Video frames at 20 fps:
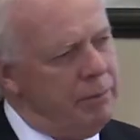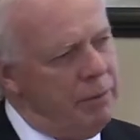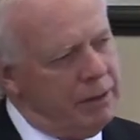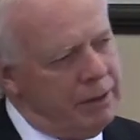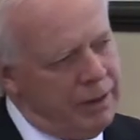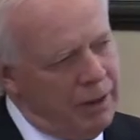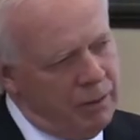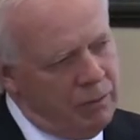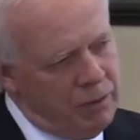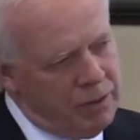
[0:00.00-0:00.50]

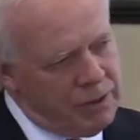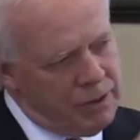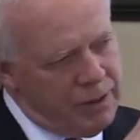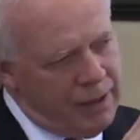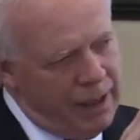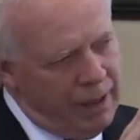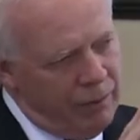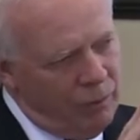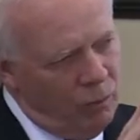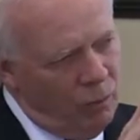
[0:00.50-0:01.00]
but there was
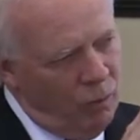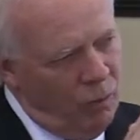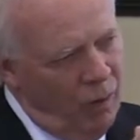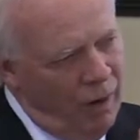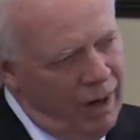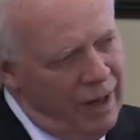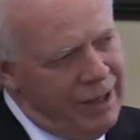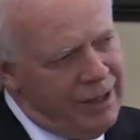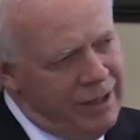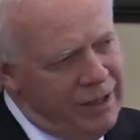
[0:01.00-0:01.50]
that
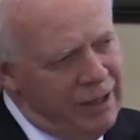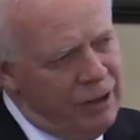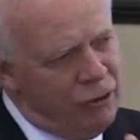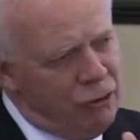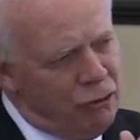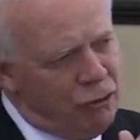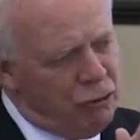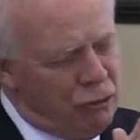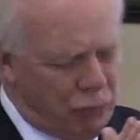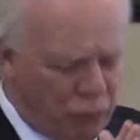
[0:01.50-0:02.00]
one
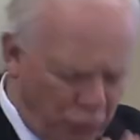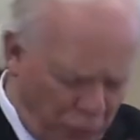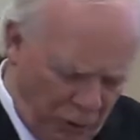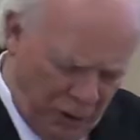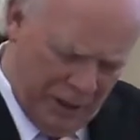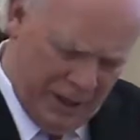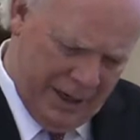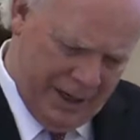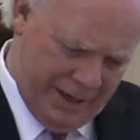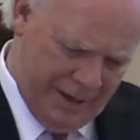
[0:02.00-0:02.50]

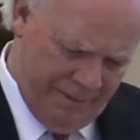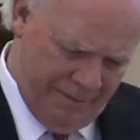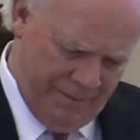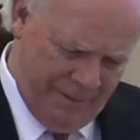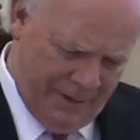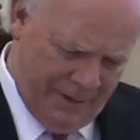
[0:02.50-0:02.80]
tree.